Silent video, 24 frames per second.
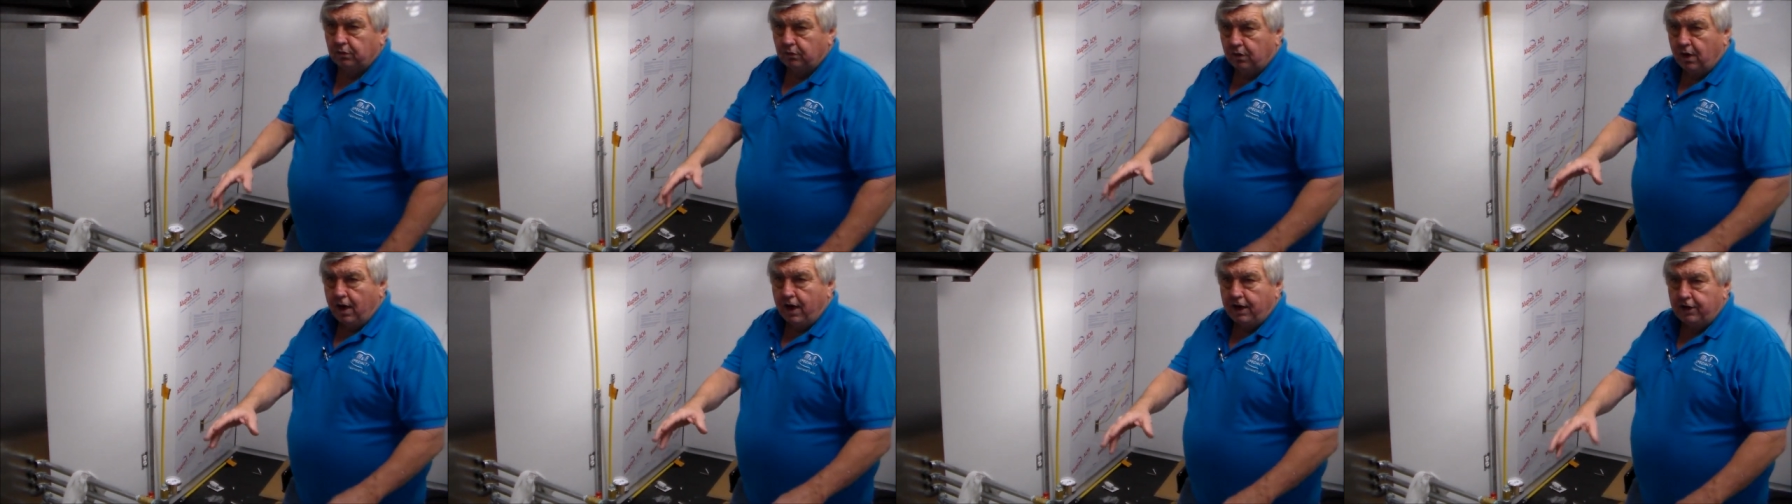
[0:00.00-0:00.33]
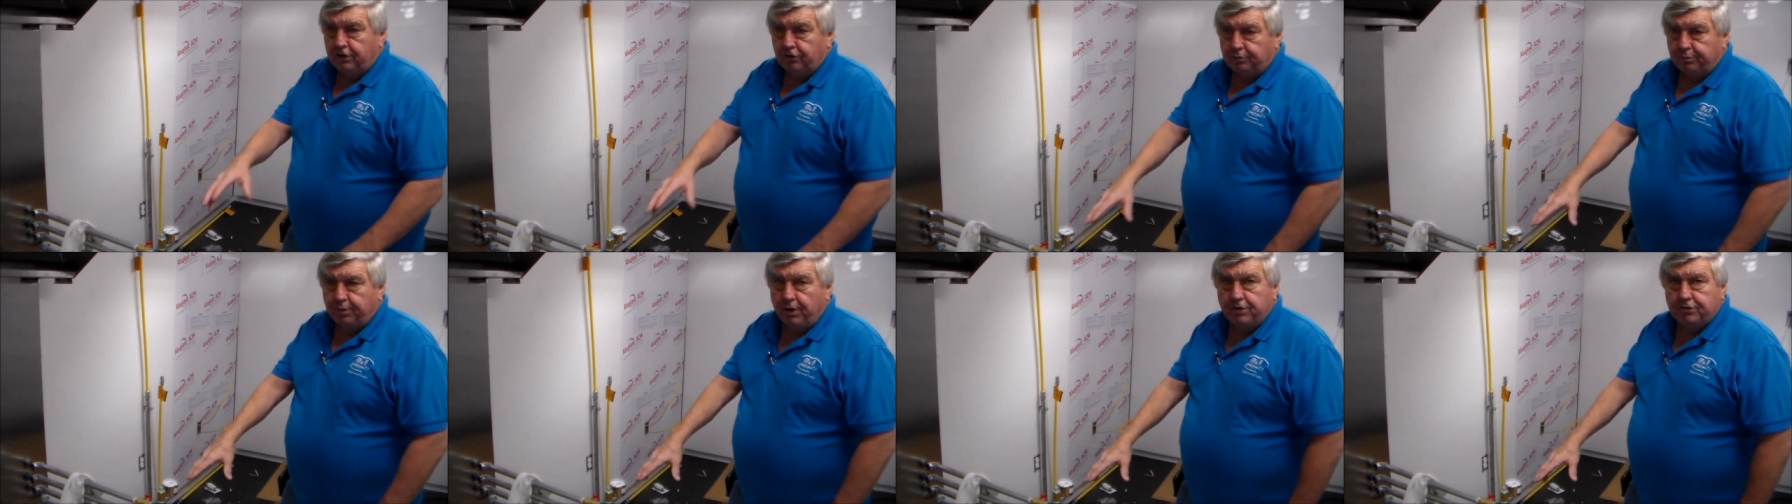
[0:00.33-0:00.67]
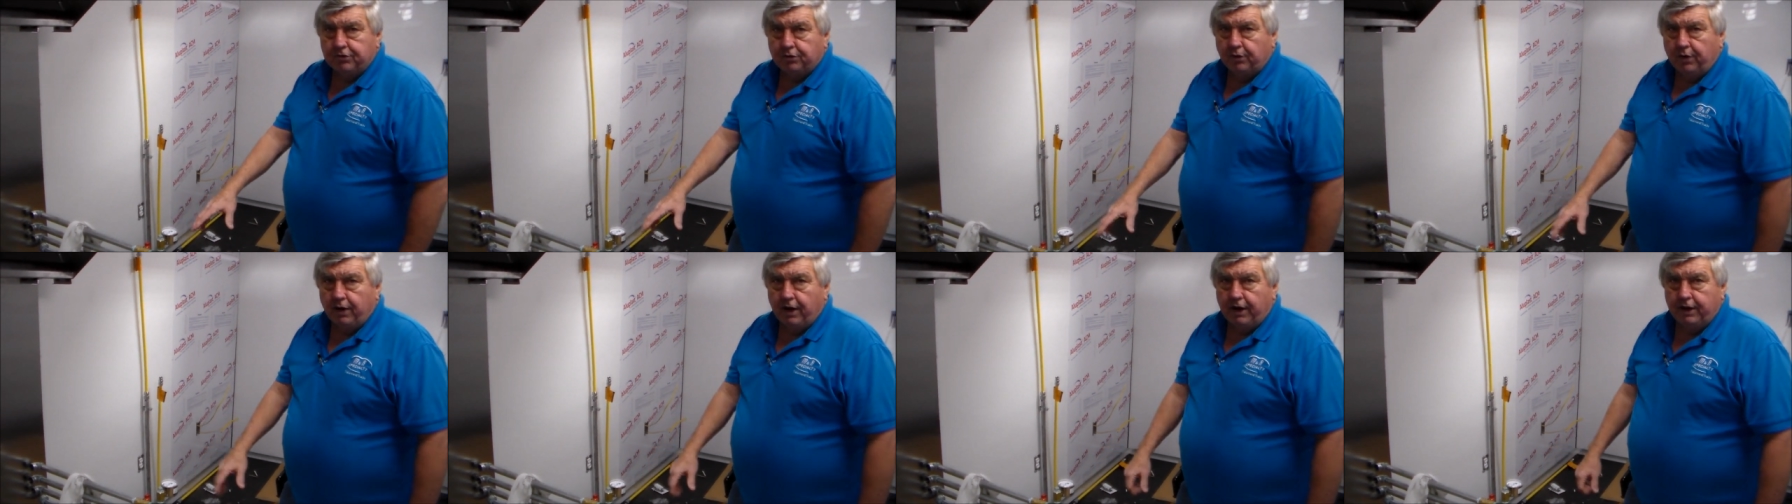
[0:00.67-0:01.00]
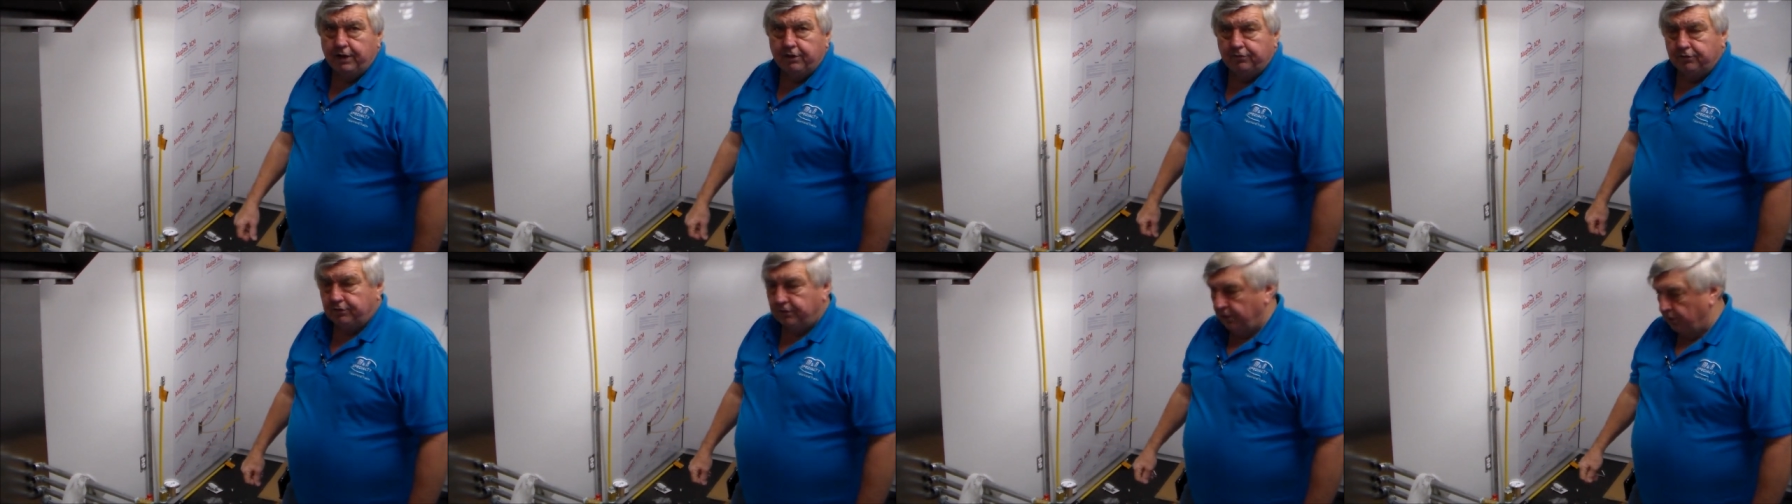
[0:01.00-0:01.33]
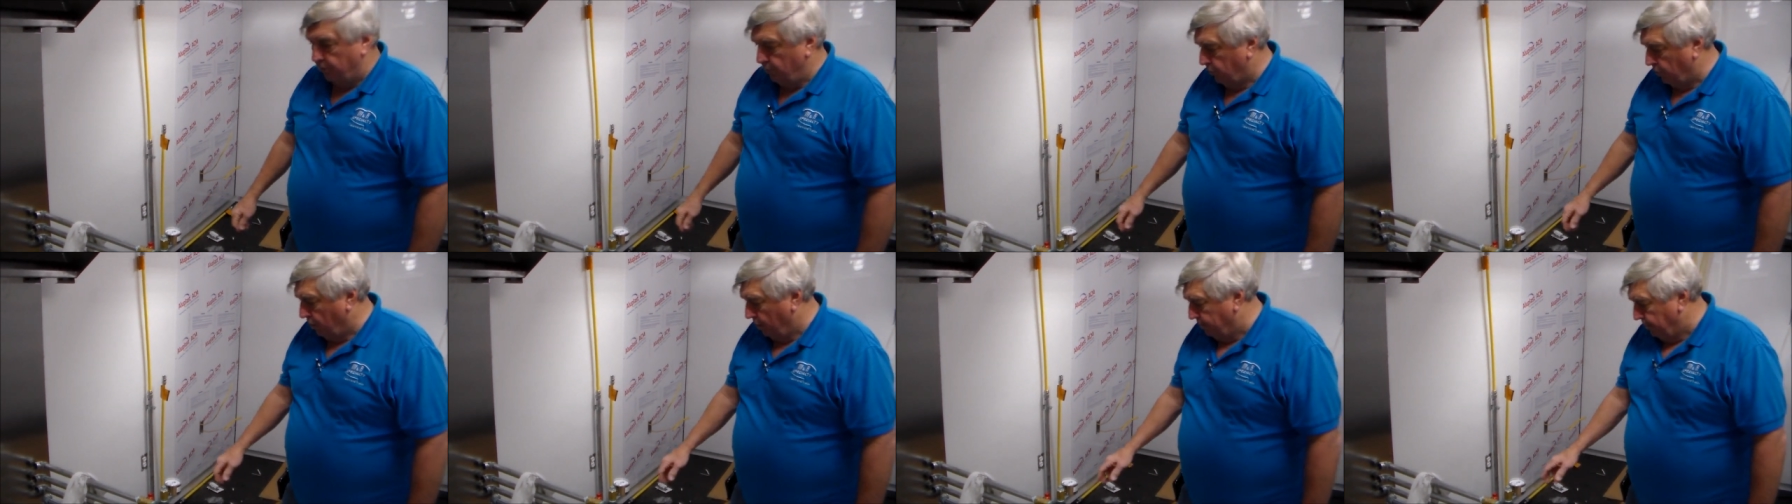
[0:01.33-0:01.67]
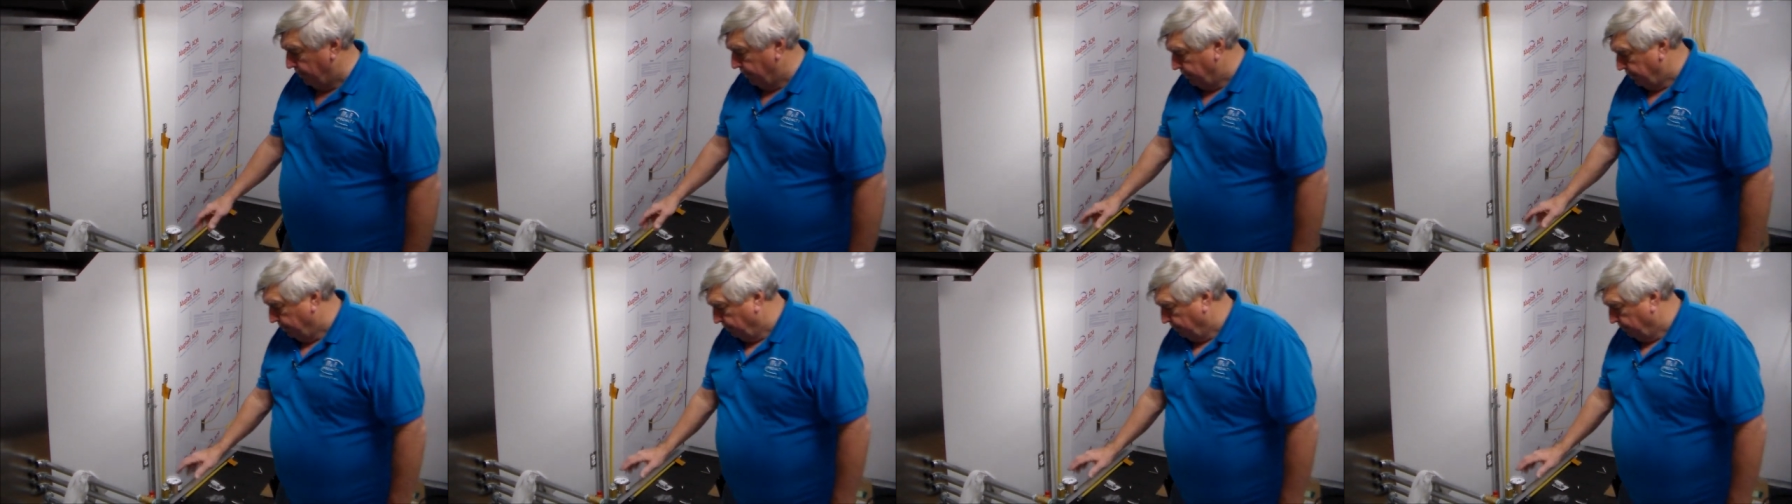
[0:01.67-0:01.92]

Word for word: lines pressurized and you come in